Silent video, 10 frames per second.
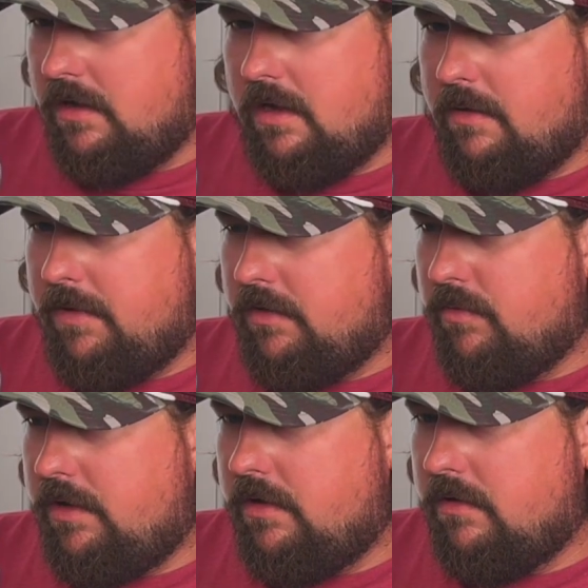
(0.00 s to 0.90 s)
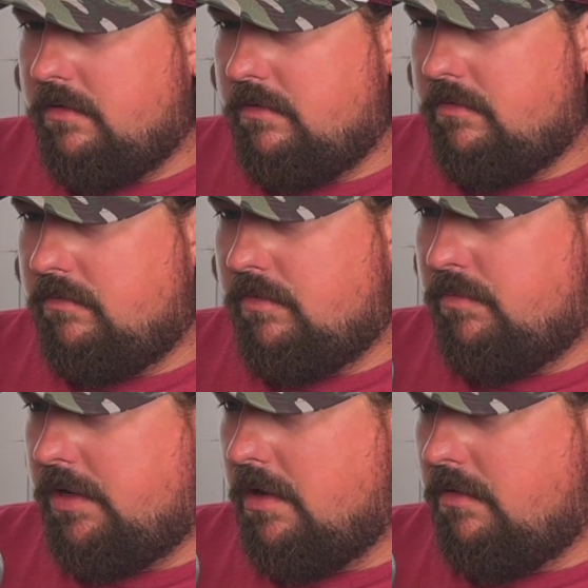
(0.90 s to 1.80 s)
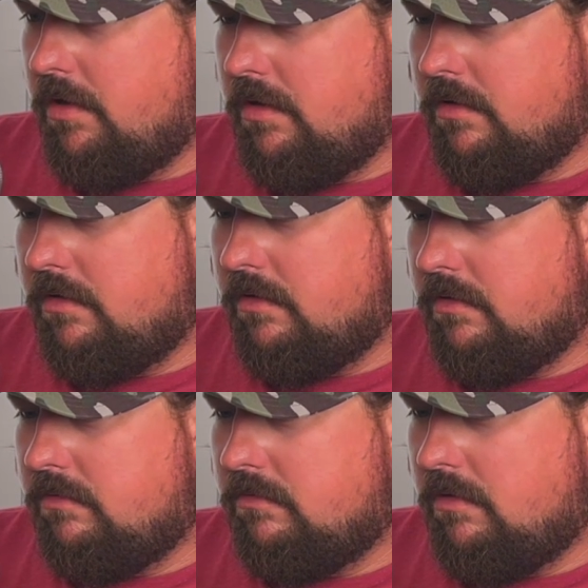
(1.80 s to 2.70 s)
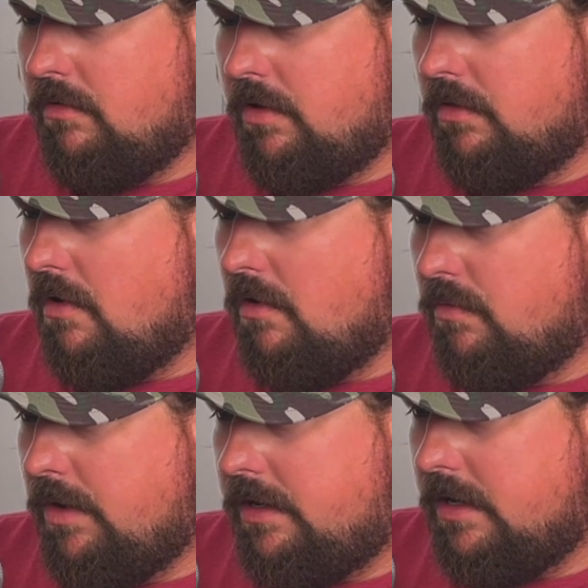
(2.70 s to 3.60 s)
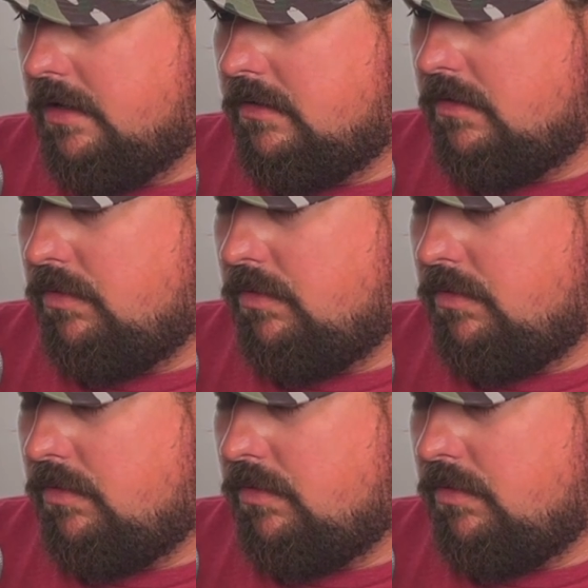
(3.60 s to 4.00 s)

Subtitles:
I mean, when we go on our long weekends, we